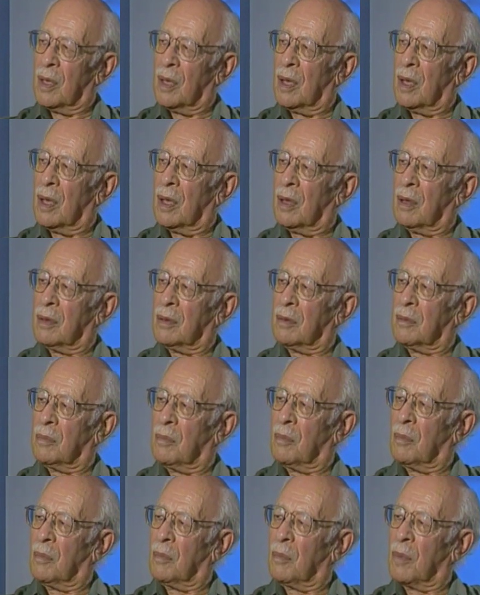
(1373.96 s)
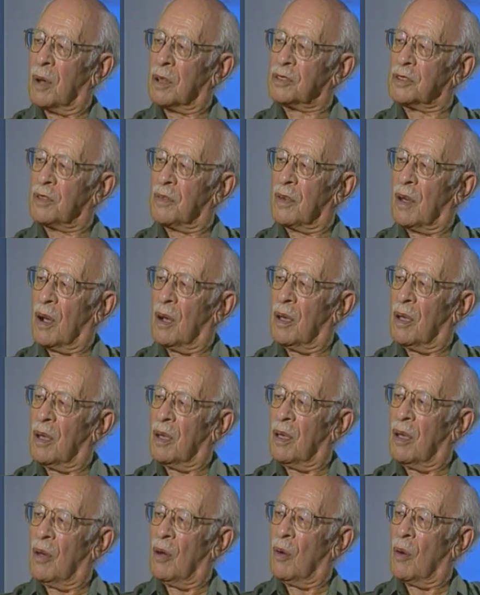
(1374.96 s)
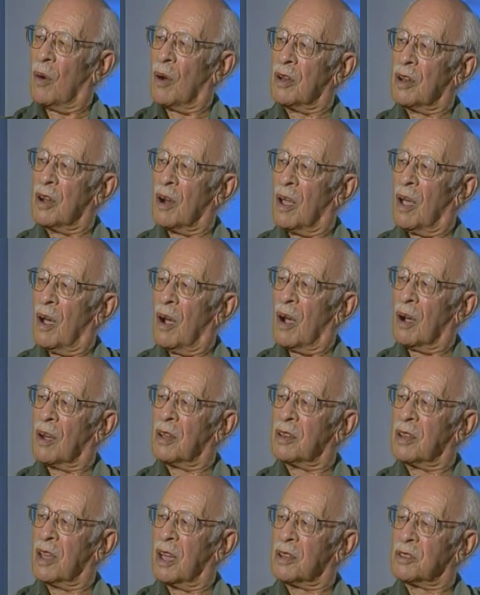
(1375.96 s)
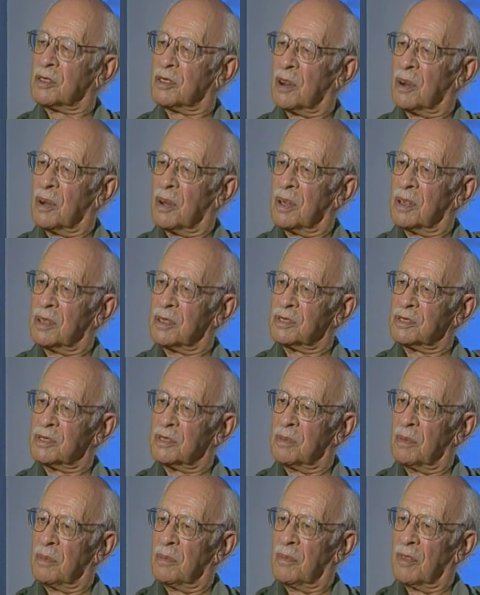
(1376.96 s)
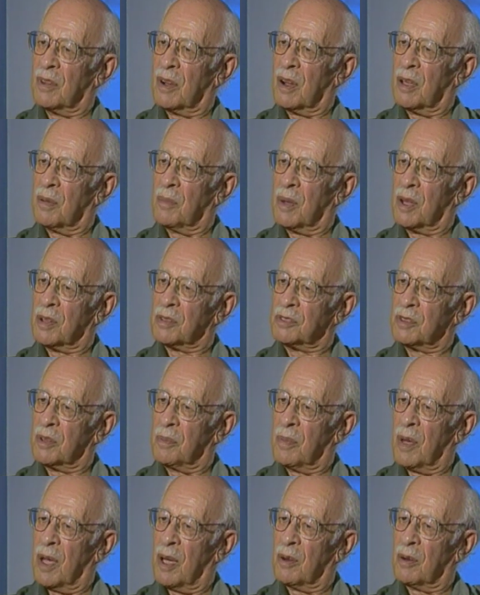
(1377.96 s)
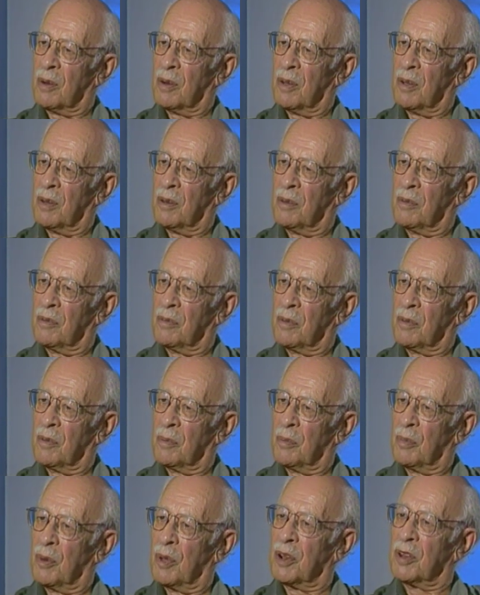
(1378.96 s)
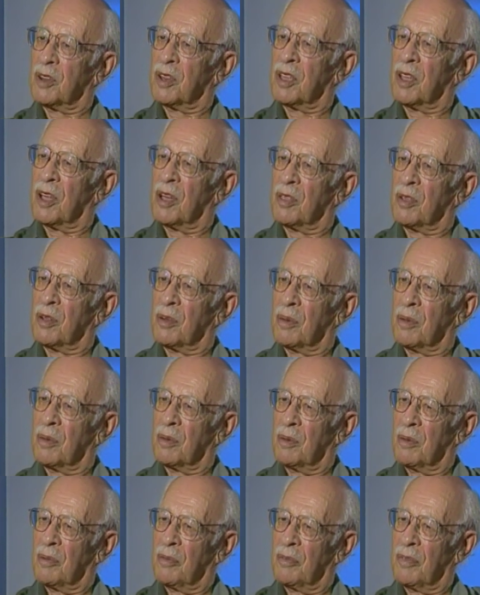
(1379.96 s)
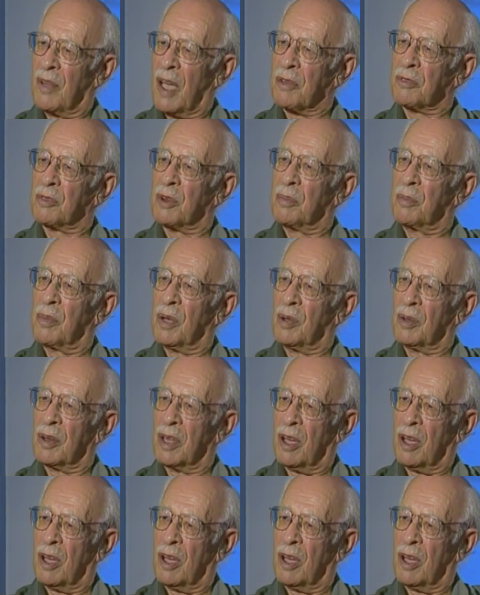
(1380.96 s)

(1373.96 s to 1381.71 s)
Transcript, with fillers: And much of ordinary architecture is very much a matter of putting together factory-built